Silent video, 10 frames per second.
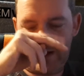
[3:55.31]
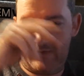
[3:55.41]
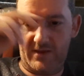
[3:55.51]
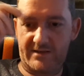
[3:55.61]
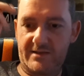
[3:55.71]

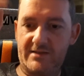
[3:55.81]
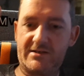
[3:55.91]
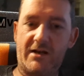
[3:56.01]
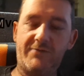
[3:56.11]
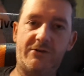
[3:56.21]
And they said this
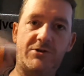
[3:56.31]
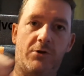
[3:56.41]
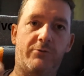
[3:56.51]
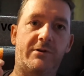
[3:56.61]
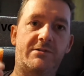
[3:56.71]
kind of
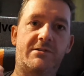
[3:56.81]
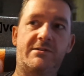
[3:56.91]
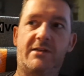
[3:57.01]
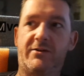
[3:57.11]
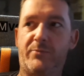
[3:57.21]
intolerance,
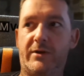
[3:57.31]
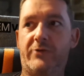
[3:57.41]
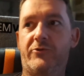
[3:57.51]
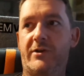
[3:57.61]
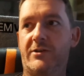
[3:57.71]
this kind of
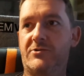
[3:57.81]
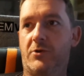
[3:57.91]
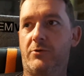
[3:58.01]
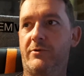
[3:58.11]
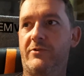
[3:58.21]
bigotry and
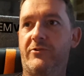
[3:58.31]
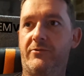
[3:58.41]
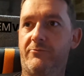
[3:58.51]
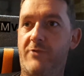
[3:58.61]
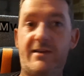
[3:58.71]
intolerance,
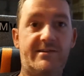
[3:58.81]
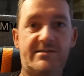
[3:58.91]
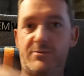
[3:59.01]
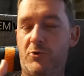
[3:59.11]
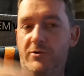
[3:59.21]

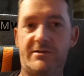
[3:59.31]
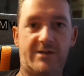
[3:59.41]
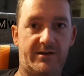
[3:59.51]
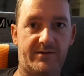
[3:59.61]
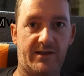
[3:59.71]
racism, all these
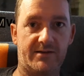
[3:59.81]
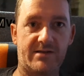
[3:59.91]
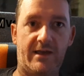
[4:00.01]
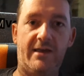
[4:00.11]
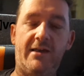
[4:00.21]
kind of
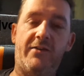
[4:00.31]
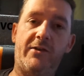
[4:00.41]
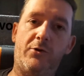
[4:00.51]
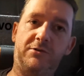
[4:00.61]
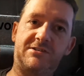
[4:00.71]
things,
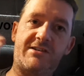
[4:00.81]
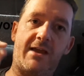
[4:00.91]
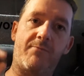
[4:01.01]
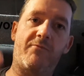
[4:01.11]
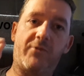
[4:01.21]
they all
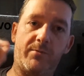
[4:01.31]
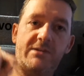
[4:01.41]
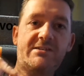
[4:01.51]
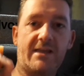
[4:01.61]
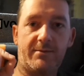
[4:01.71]
stem from the
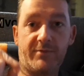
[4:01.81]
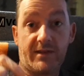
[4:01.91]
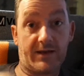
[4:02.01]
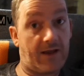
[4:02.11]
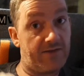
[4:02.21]
same thing.